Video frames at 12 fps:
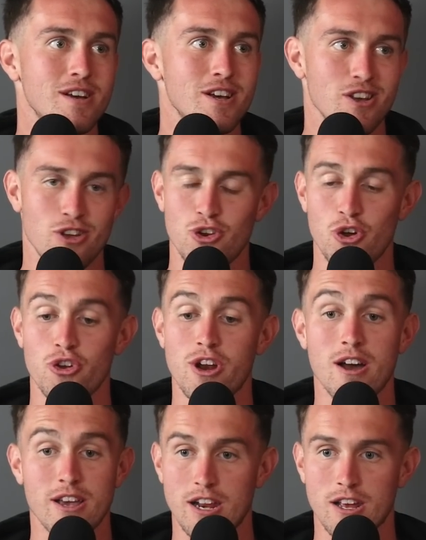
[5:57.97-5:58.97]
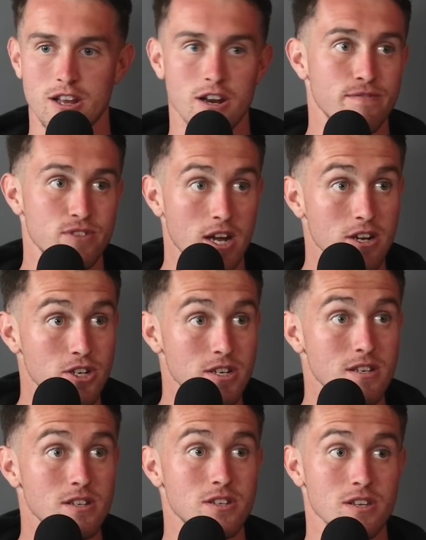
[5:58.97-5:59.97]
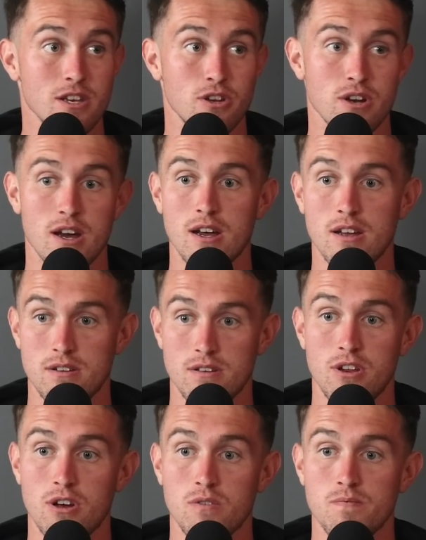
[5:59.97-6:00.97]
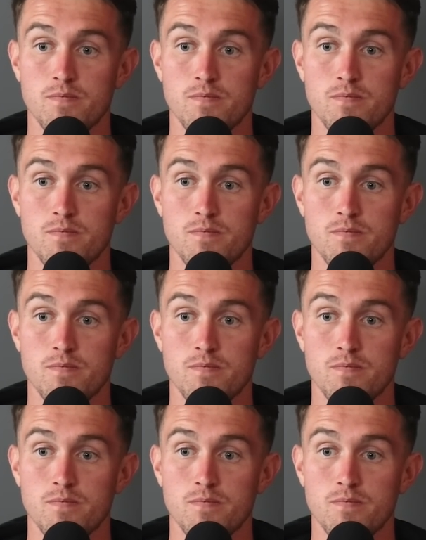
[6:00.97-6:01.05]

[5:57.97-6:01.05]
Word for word: Mm-hmm. You know, you're not getting enough touches. Like, you're not, you know,